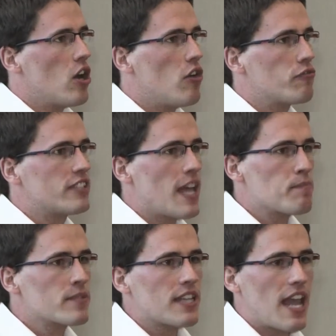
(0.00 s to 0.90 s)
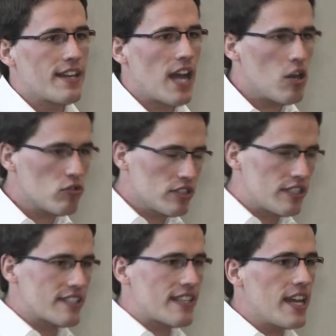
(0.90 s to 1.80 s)
of debt and how
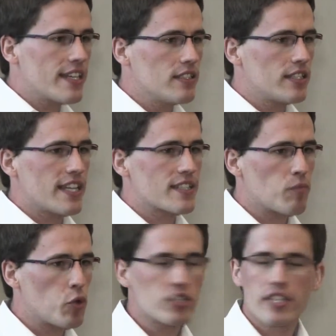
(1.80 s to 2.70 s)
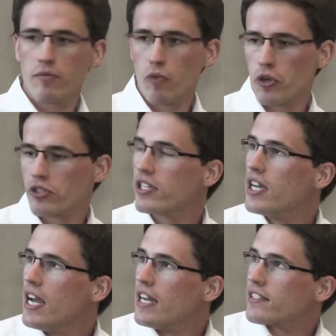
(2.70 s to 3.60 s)
the cycle gets worse and worse.
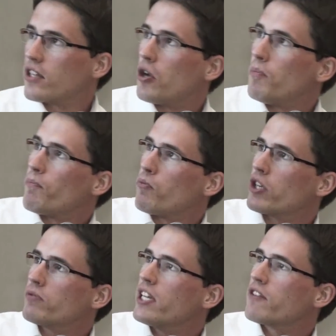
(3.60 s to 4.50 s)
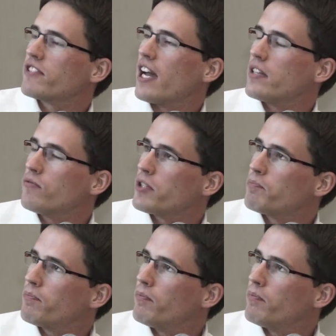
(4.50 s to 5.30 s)
So what we have done, we